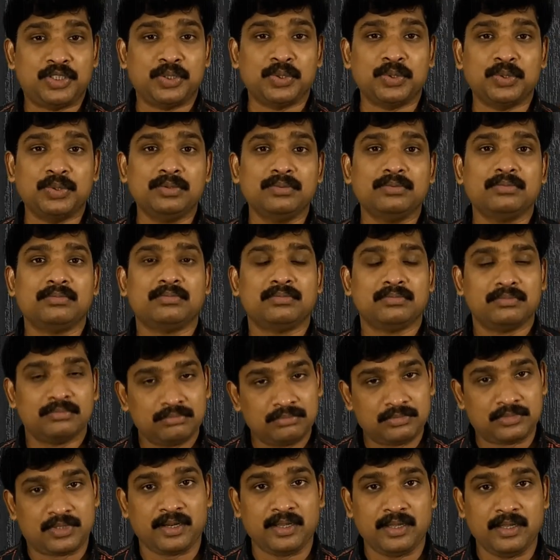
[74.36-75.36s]

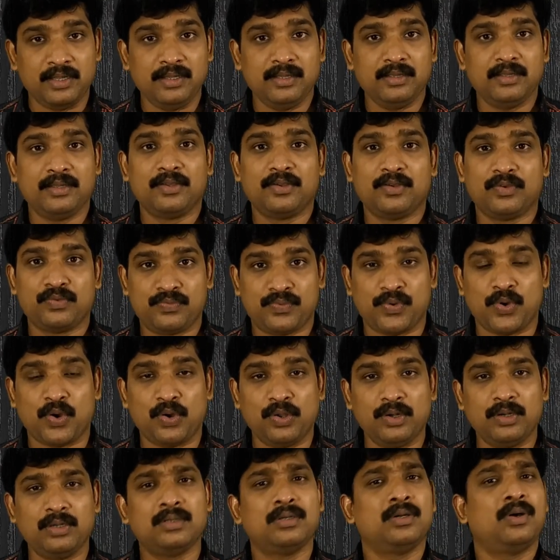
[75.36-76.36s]
2, 3,
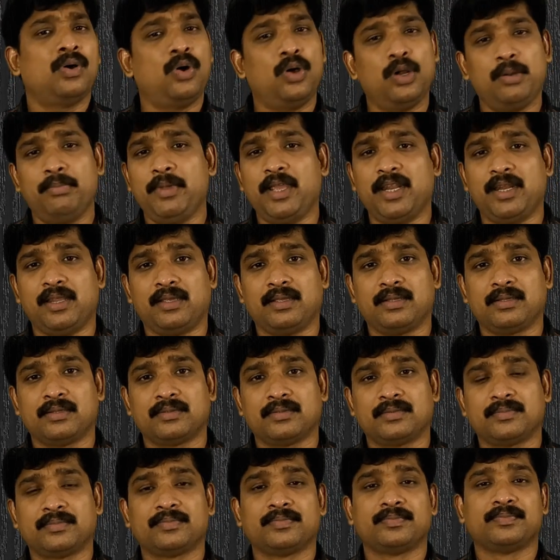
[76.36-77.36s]
4 or many.
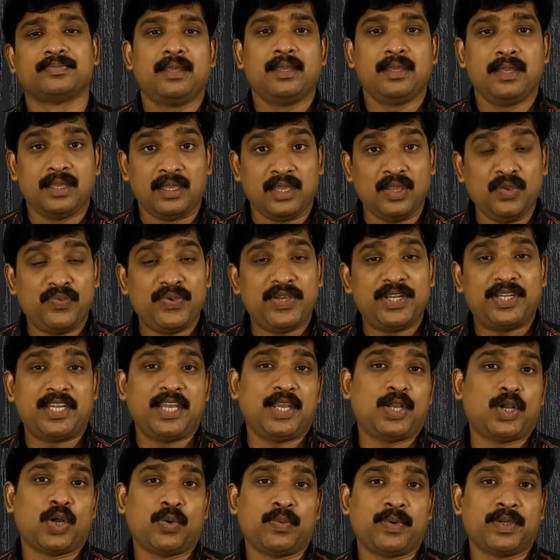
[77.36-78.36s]
If we
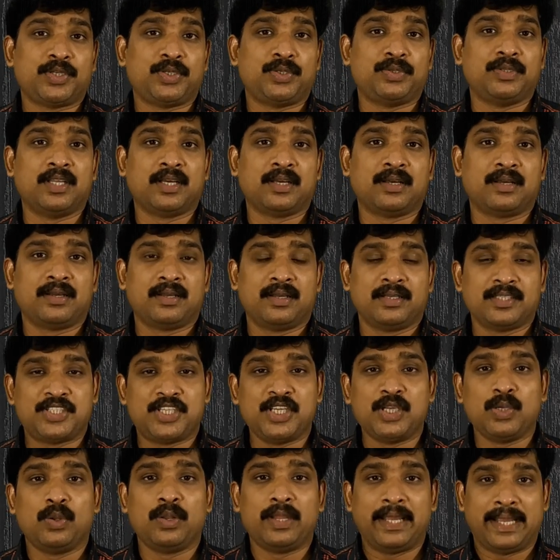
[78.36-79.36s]
take over to the
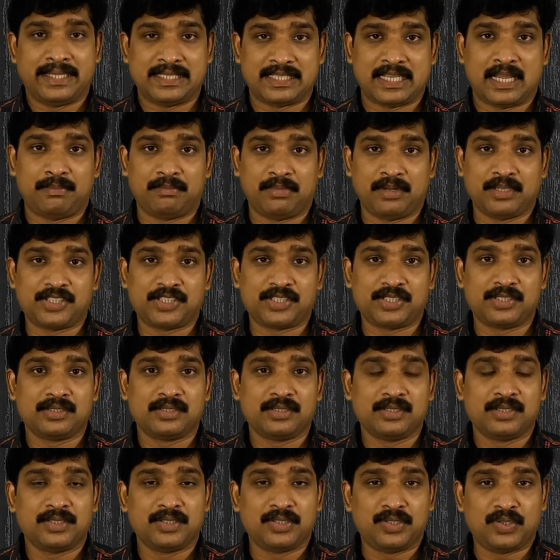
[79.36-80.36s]
singular examples
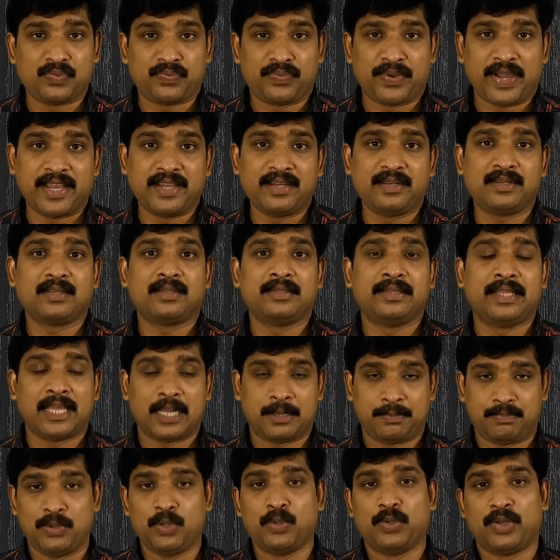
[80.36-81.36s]
to find
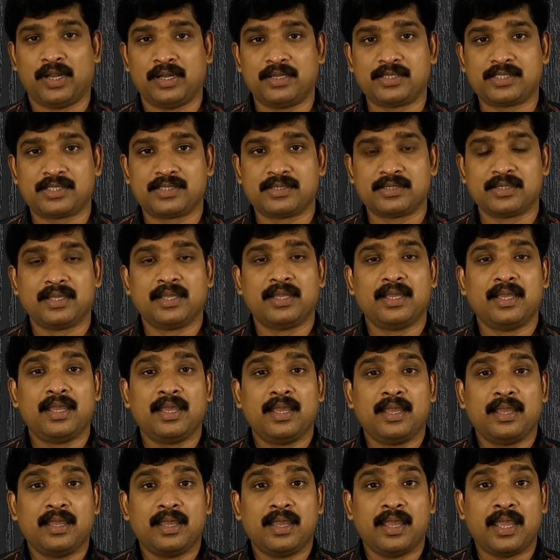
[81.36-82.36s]
their plurals,
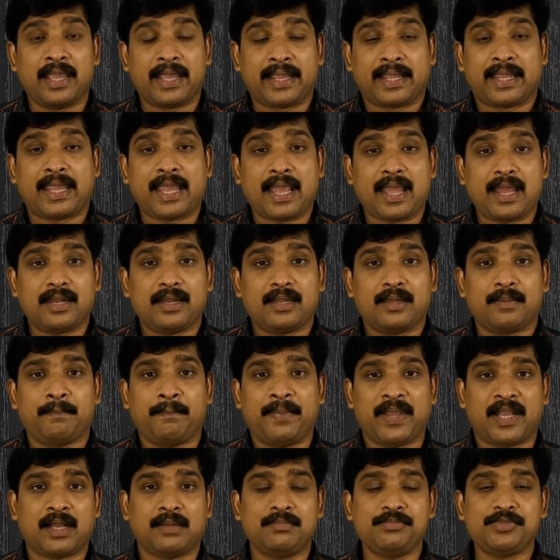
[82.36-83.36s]
a cat
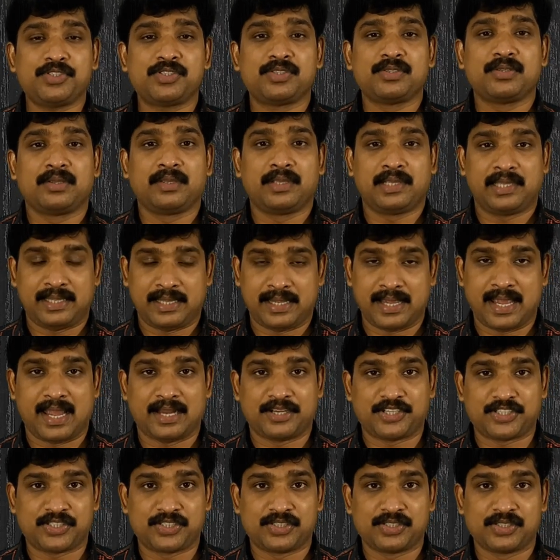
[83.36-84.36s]
becomes
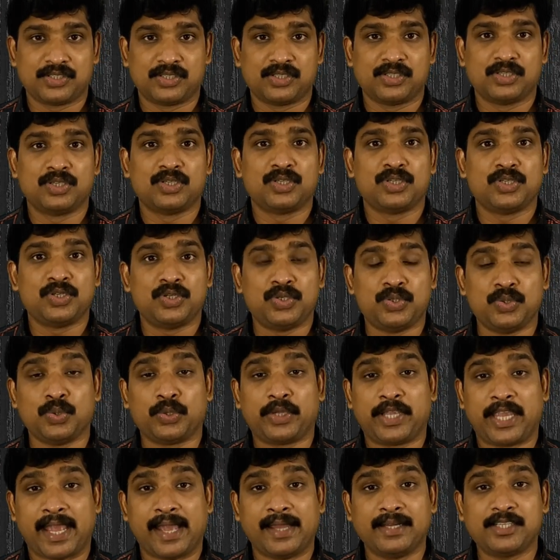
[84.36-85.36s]
cats,
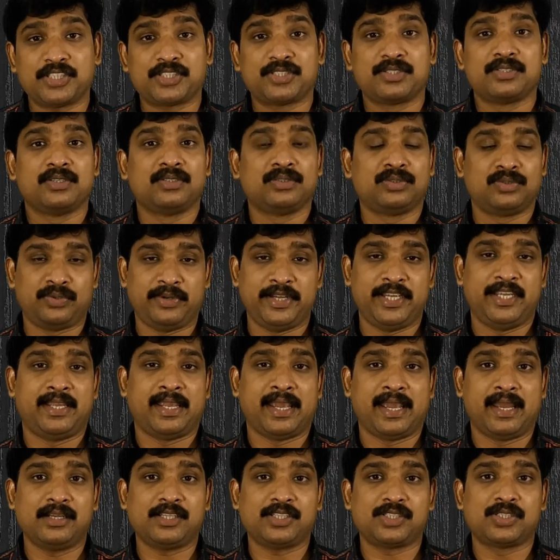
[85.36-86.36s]
2 cats, 3
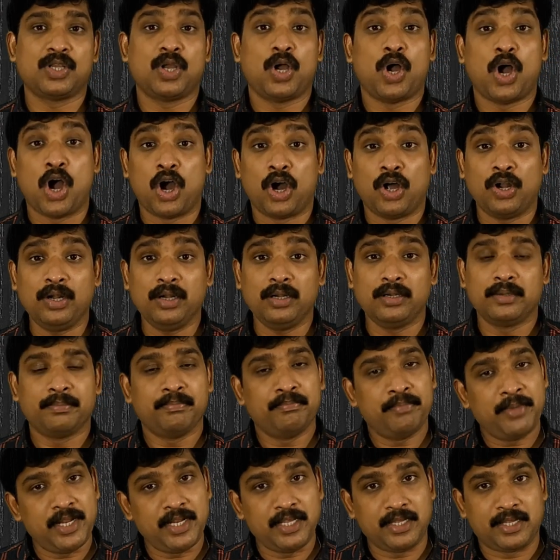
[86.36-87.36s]
cats or
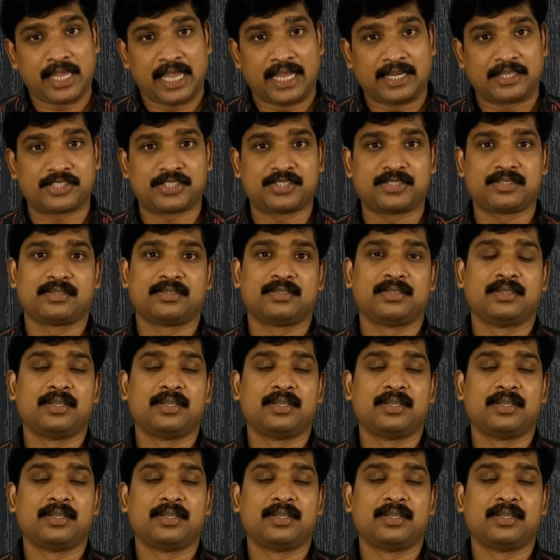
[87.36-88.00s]
many cats.